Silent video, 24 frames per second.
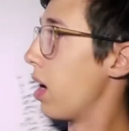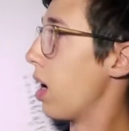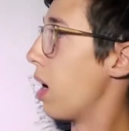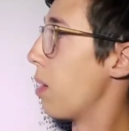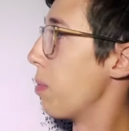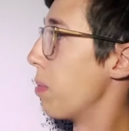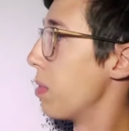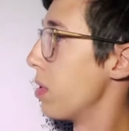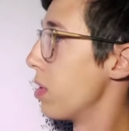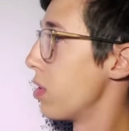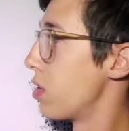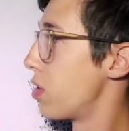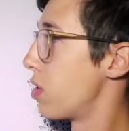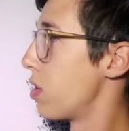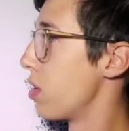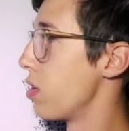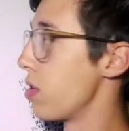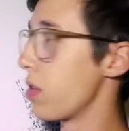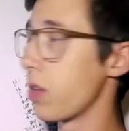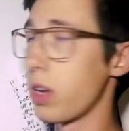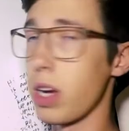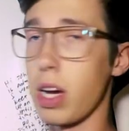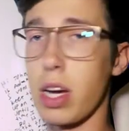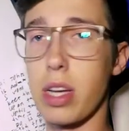I'm gonna show
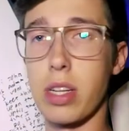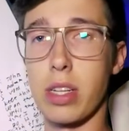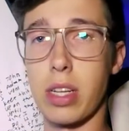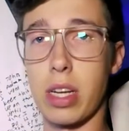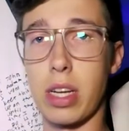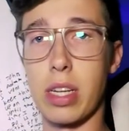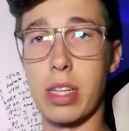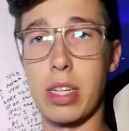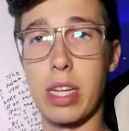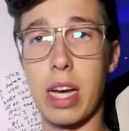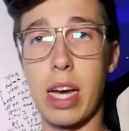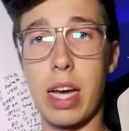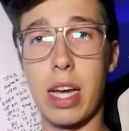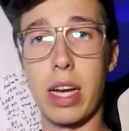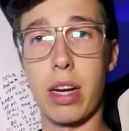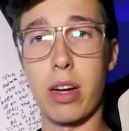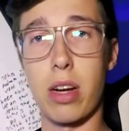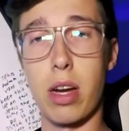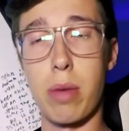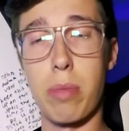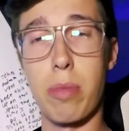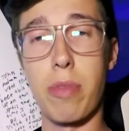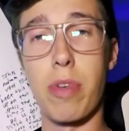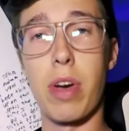you guys like a
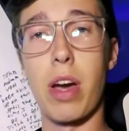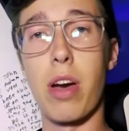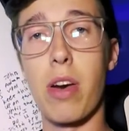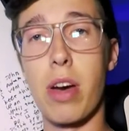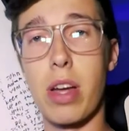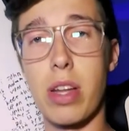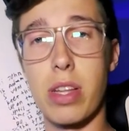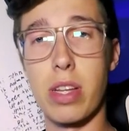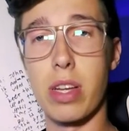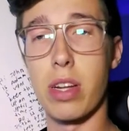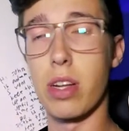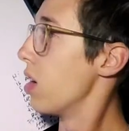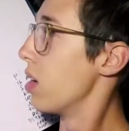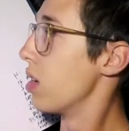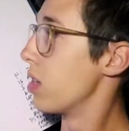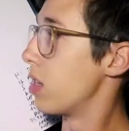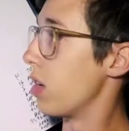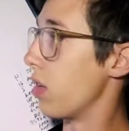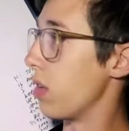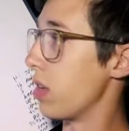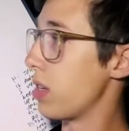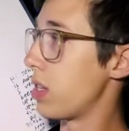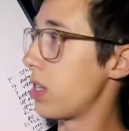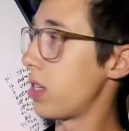diagram of how I did it.
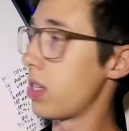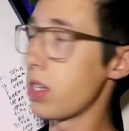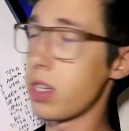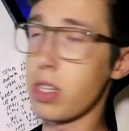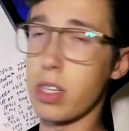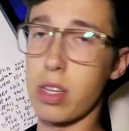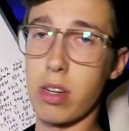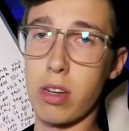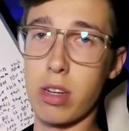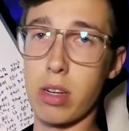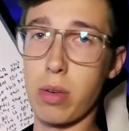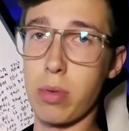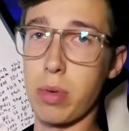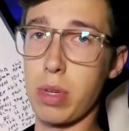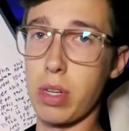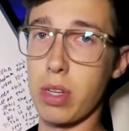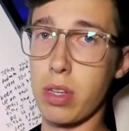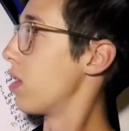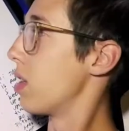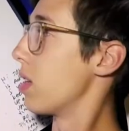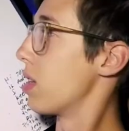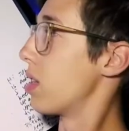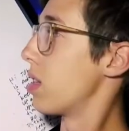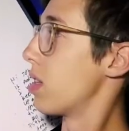So this is the steering
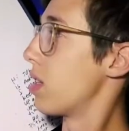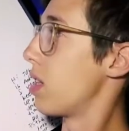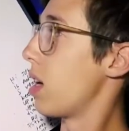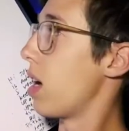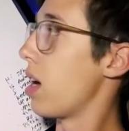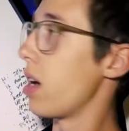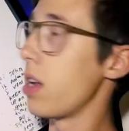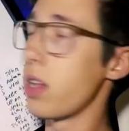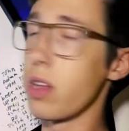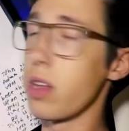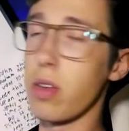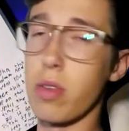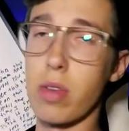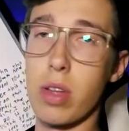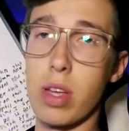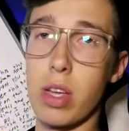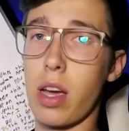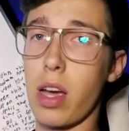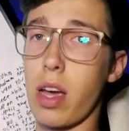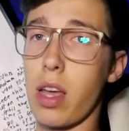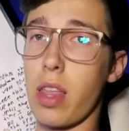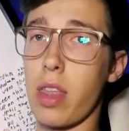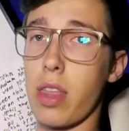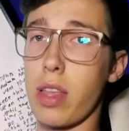wheel, this is the head
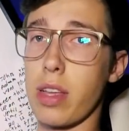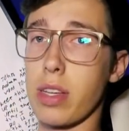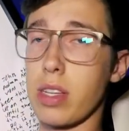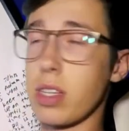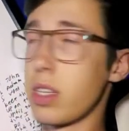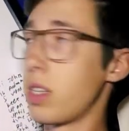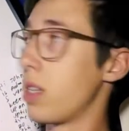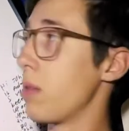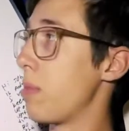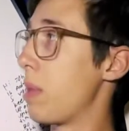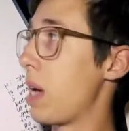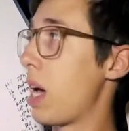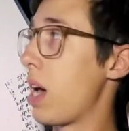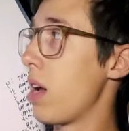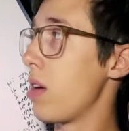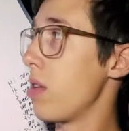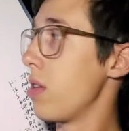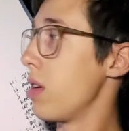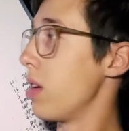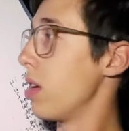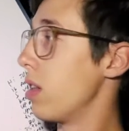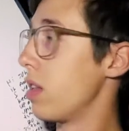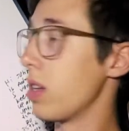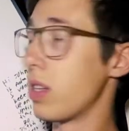unit, and this is the
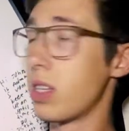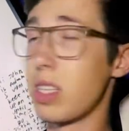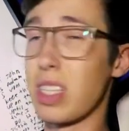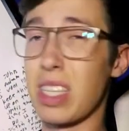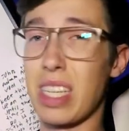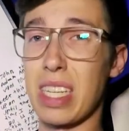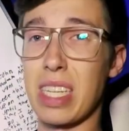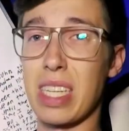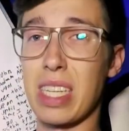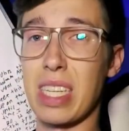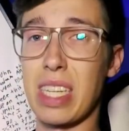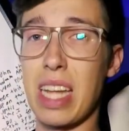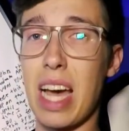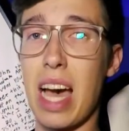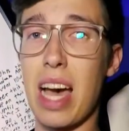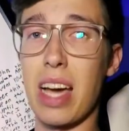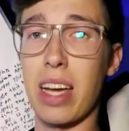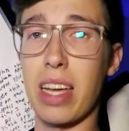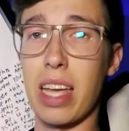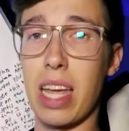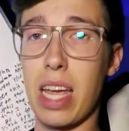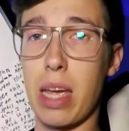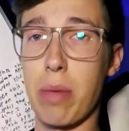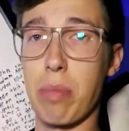battery. This is the
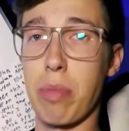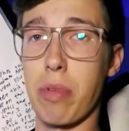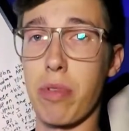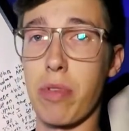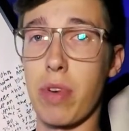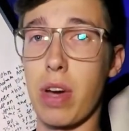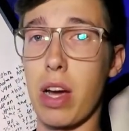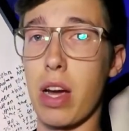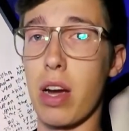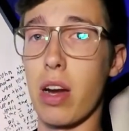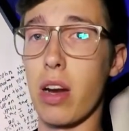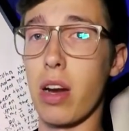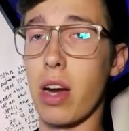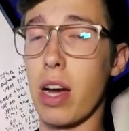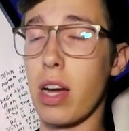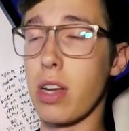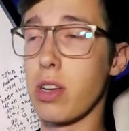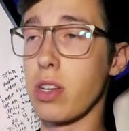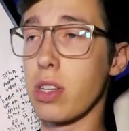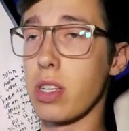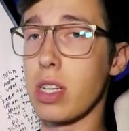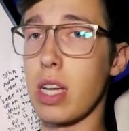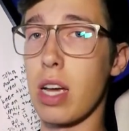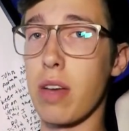stock amplifier. I
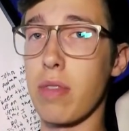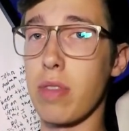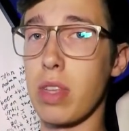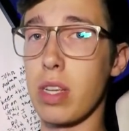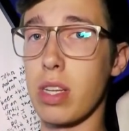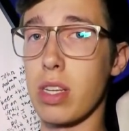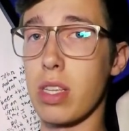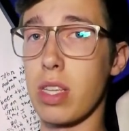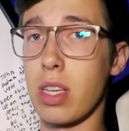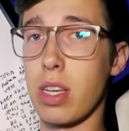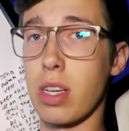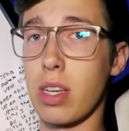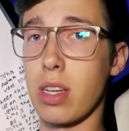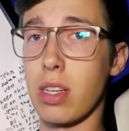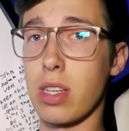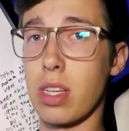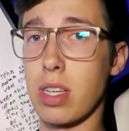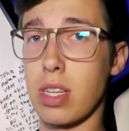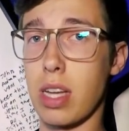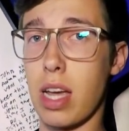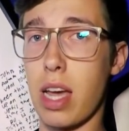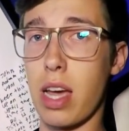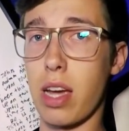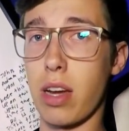just have these things
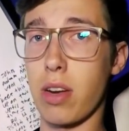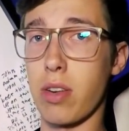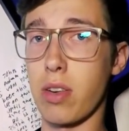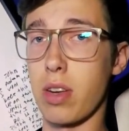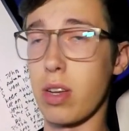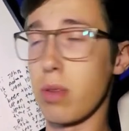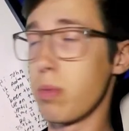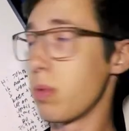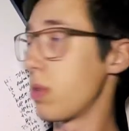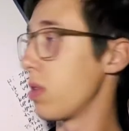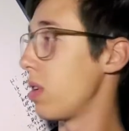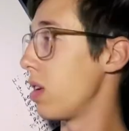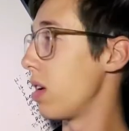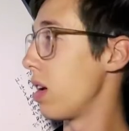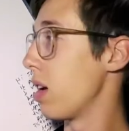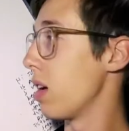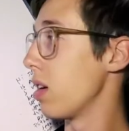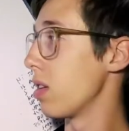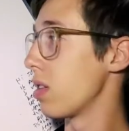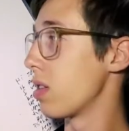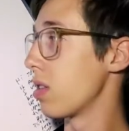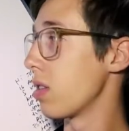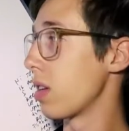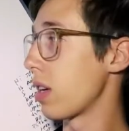as acronyms right
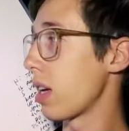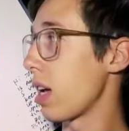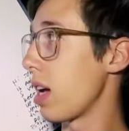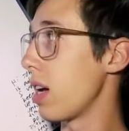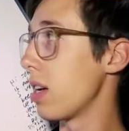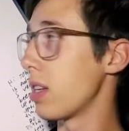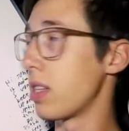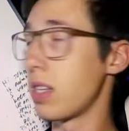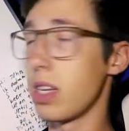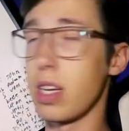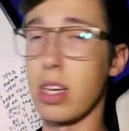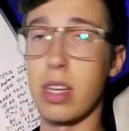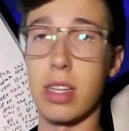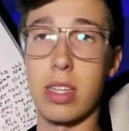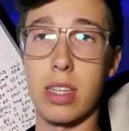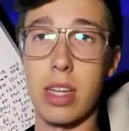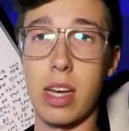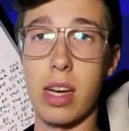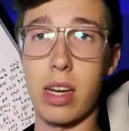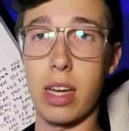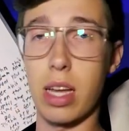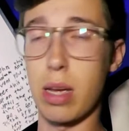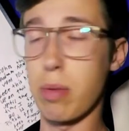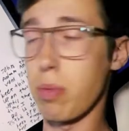now, so like SA,
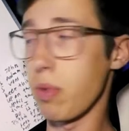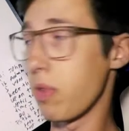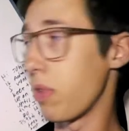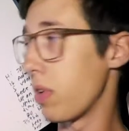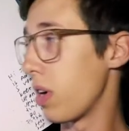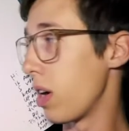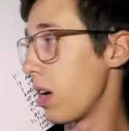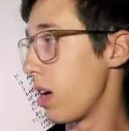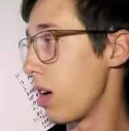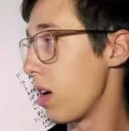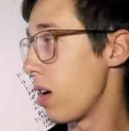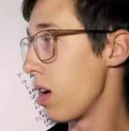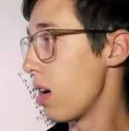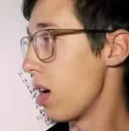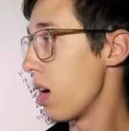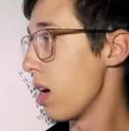stock amplifier.